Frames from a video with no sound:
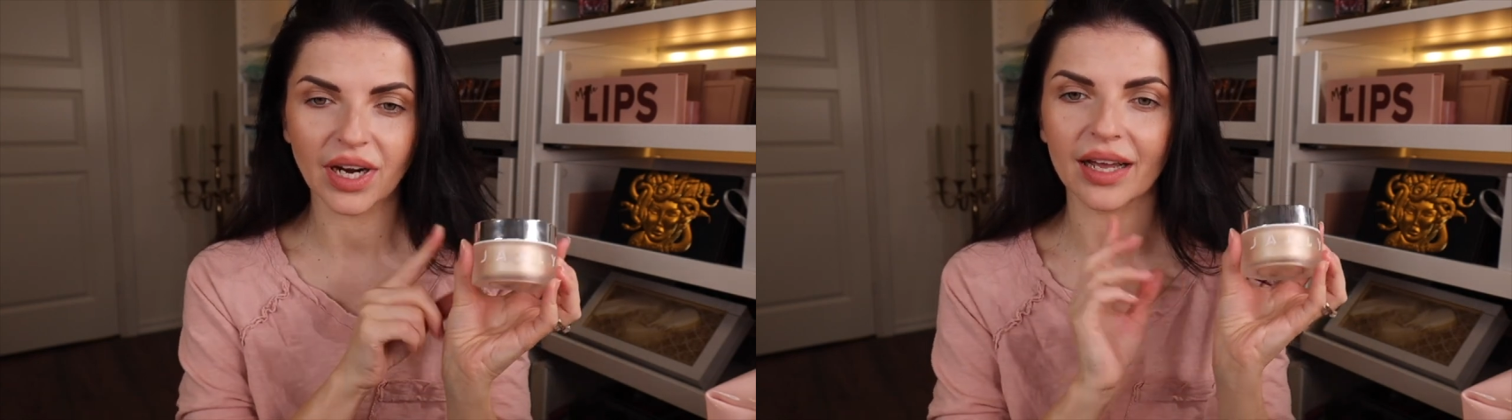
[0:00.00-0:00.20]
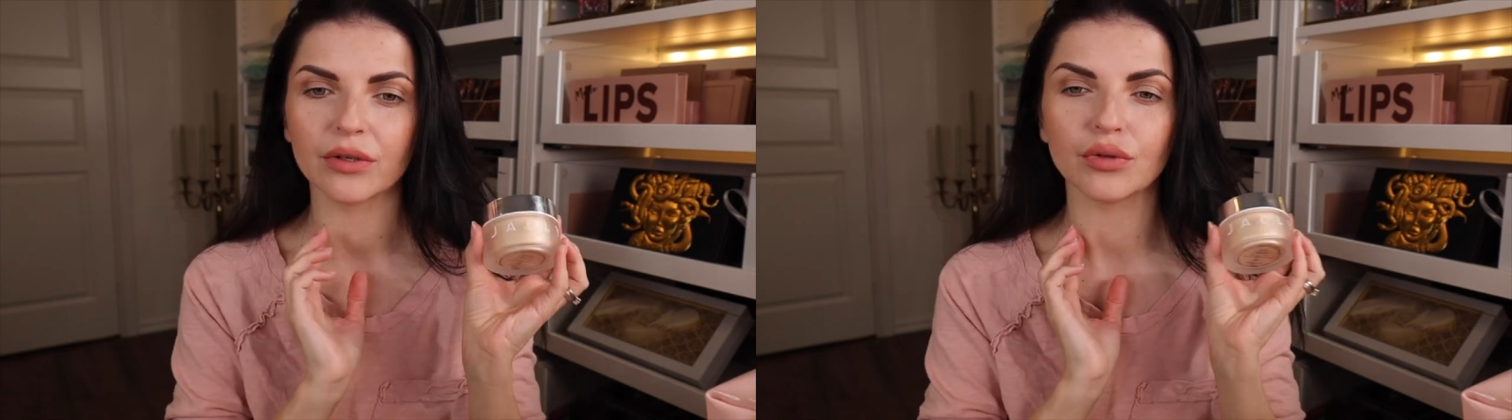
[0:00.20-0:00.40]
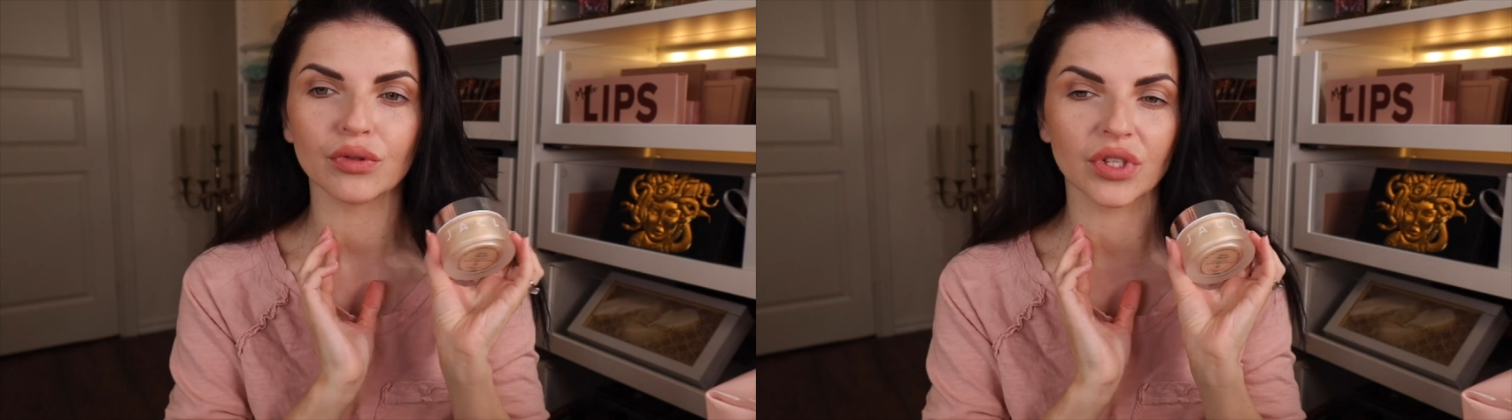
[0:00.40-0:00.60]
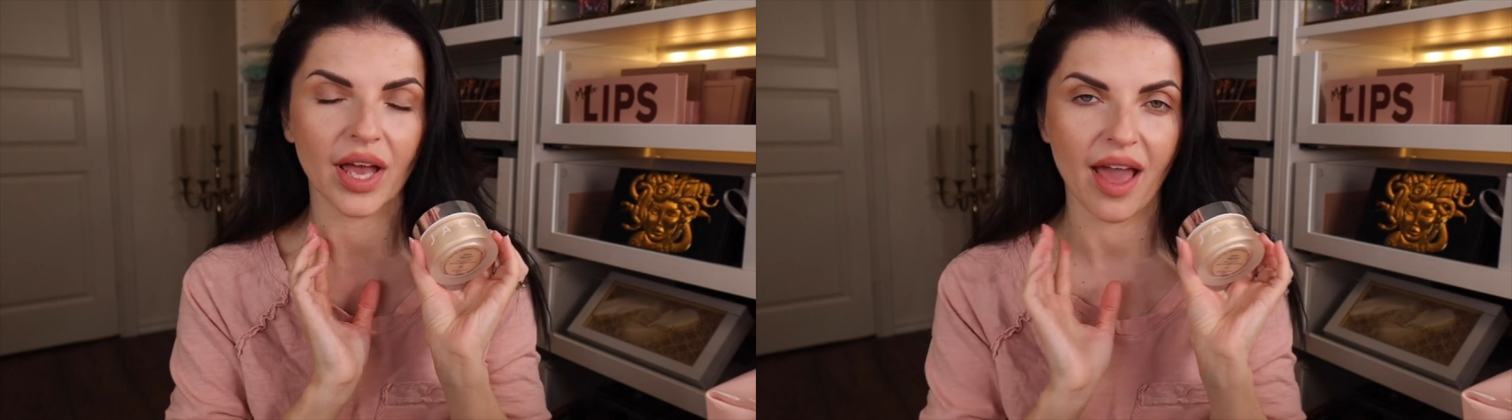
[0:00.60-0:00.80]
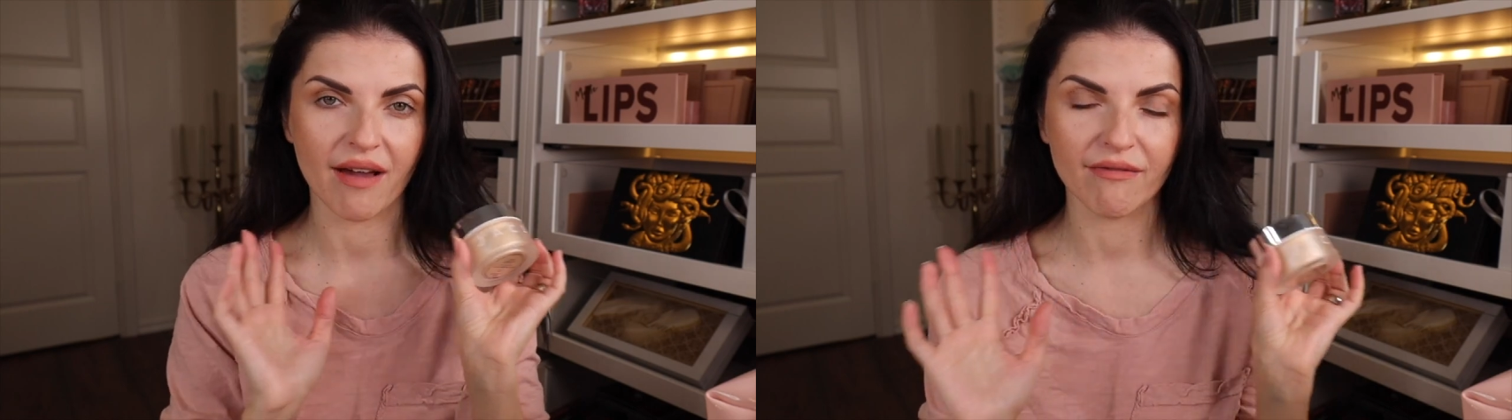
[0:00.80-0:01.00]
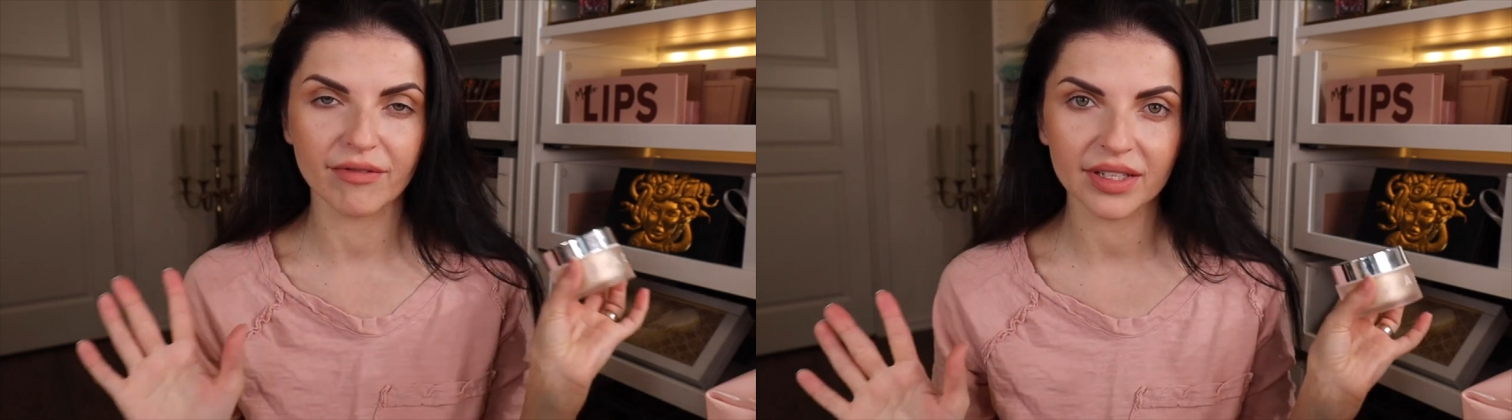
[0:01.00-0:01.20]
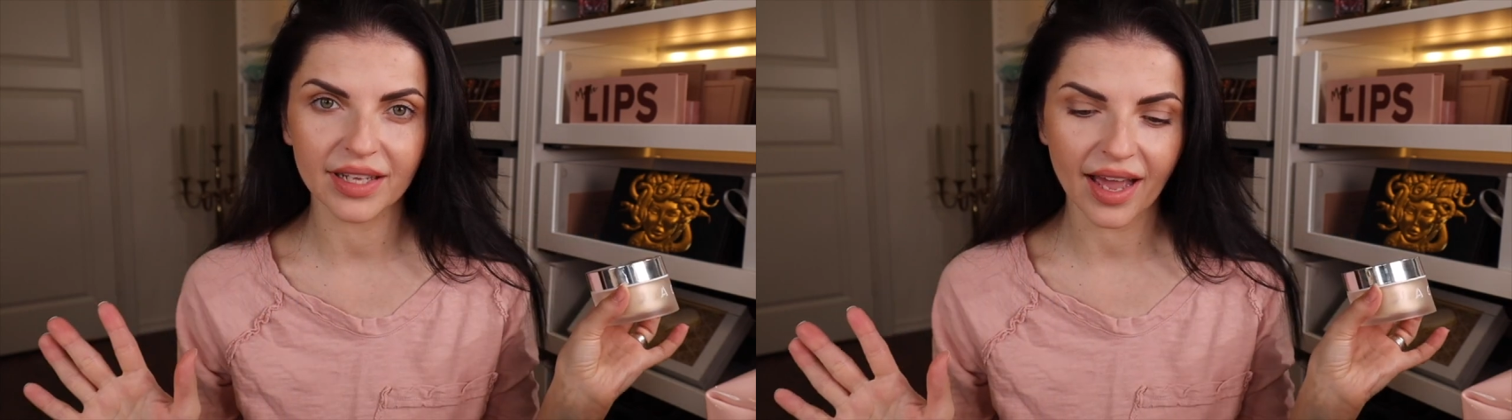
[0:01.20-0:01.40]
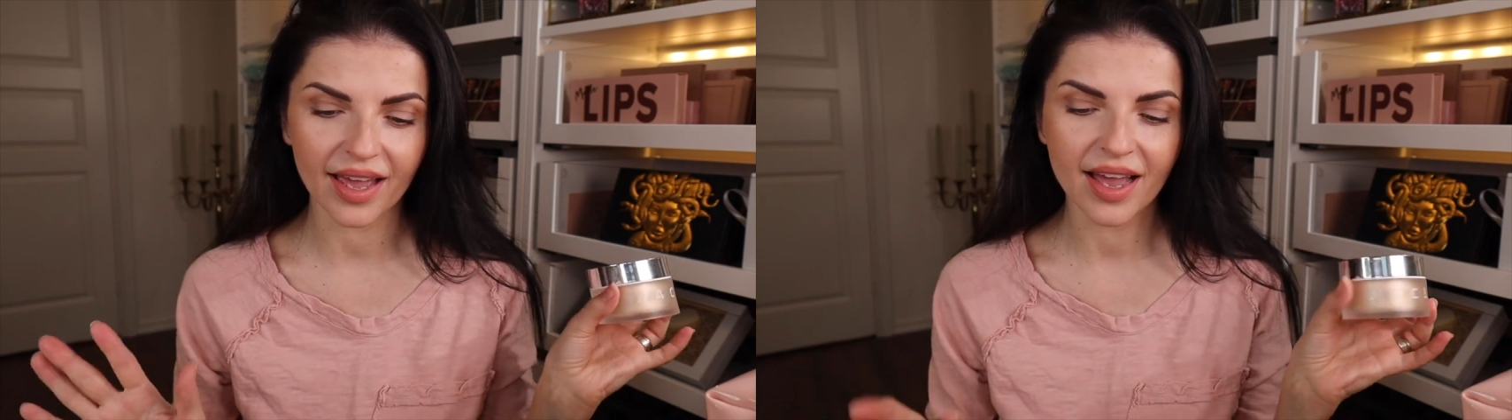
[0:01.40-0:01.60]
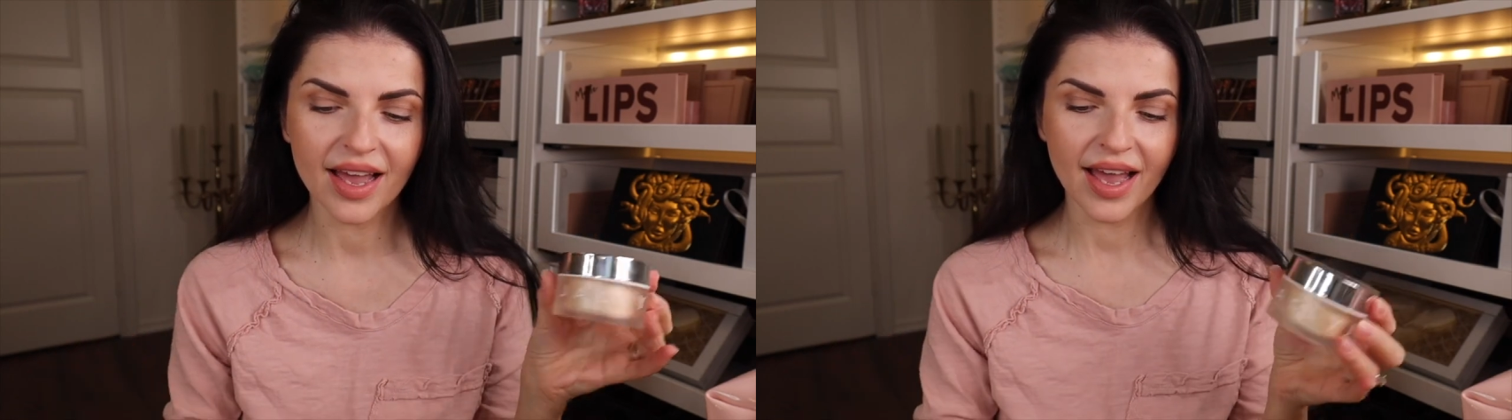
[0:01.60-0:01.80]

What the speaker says: I use every day,